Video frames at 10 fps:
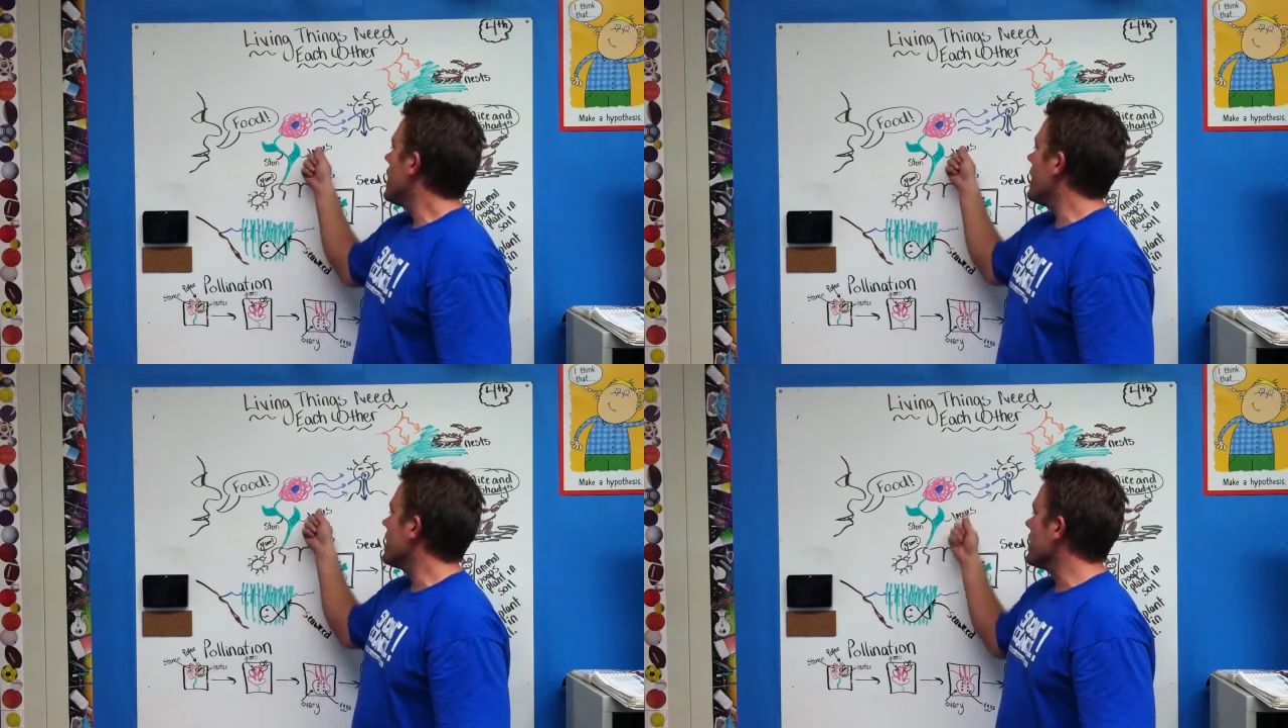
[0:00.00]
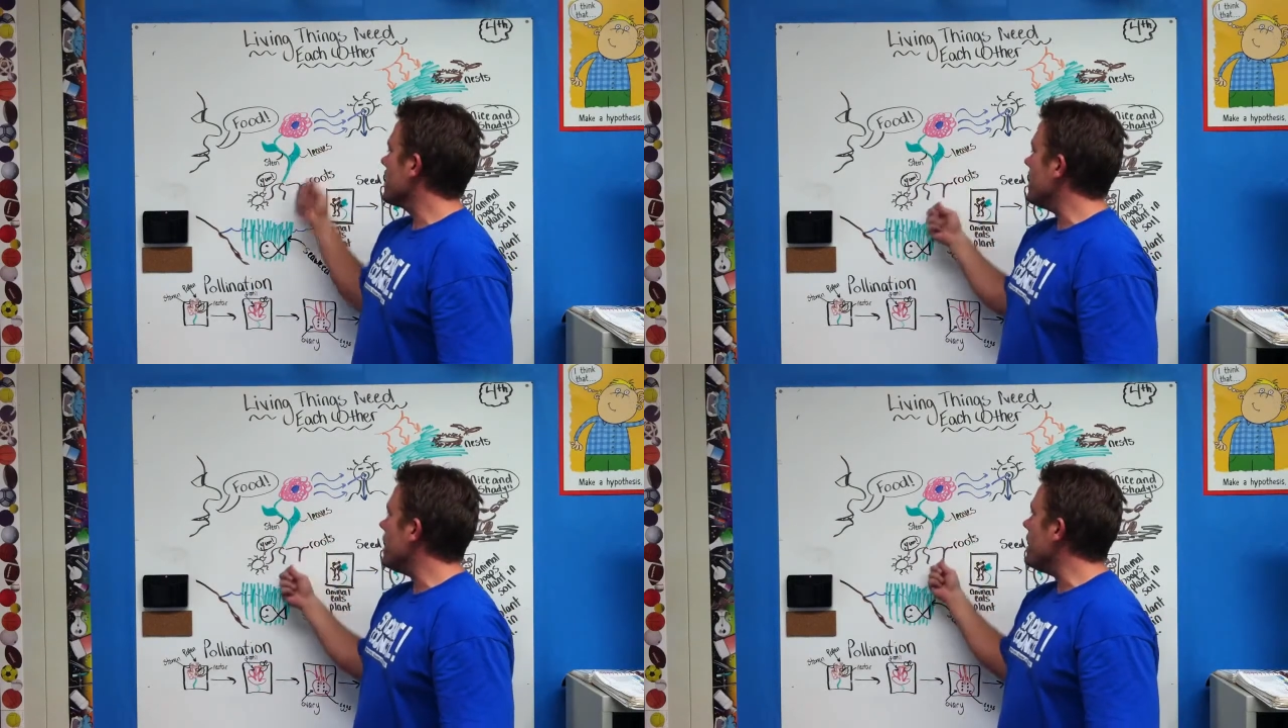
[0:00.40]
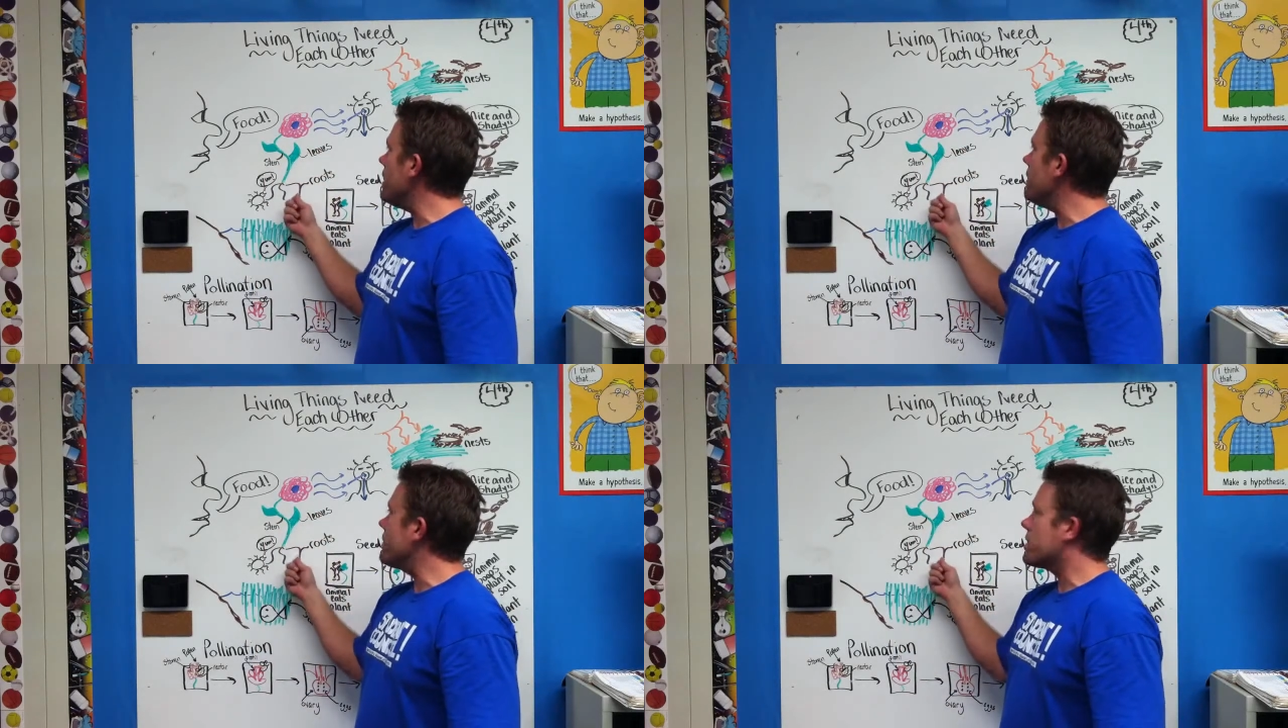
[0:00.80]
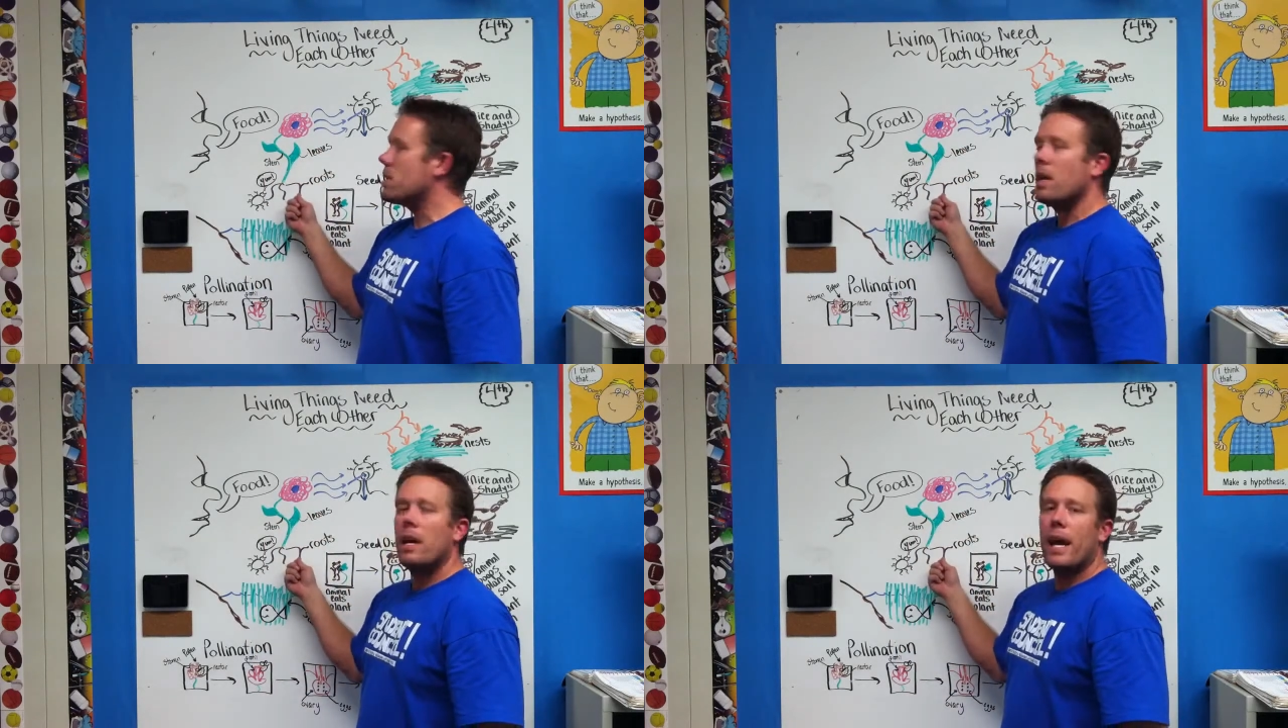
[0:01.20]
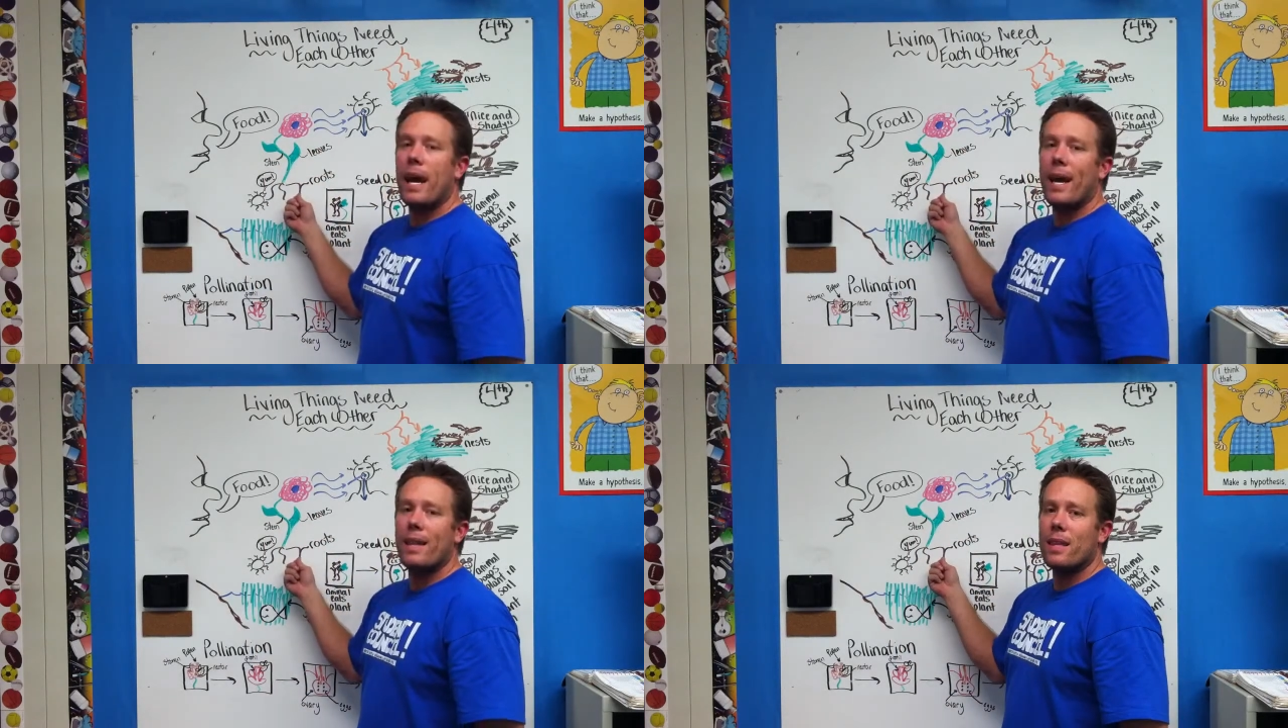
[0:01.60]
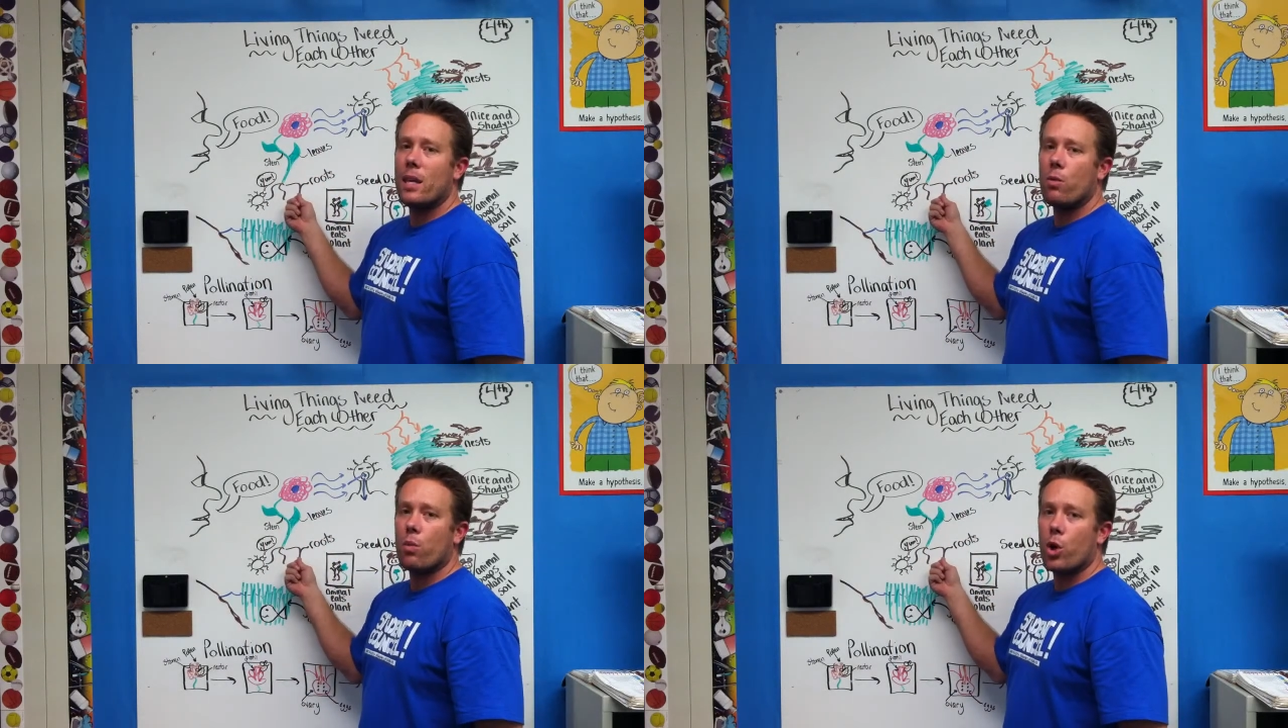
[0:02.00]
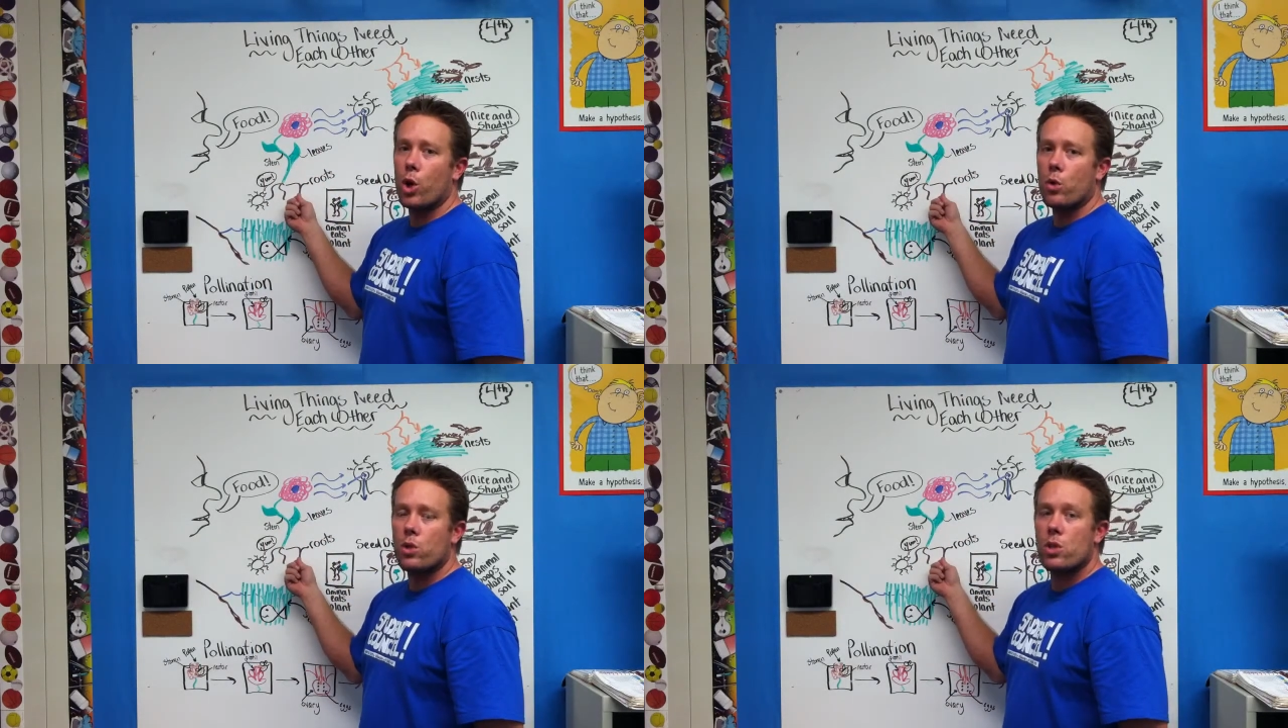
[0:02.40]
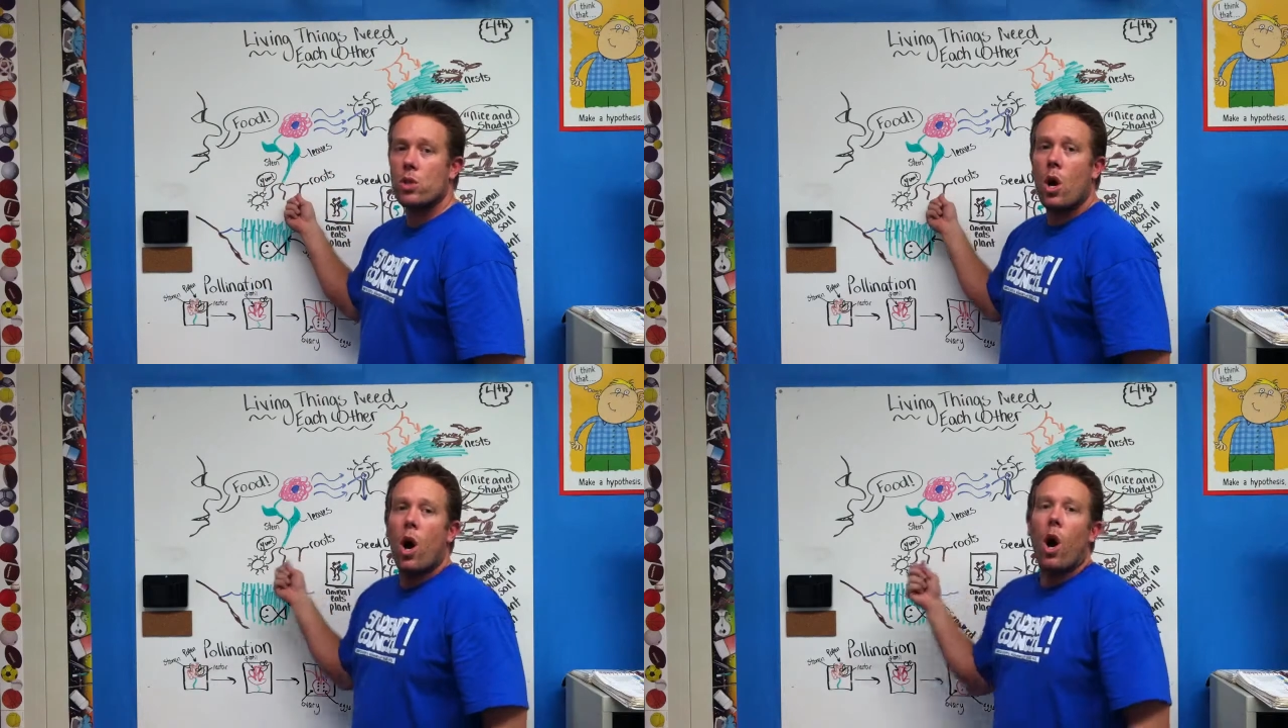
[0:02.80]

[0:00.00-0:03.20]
and the leaves and the roots.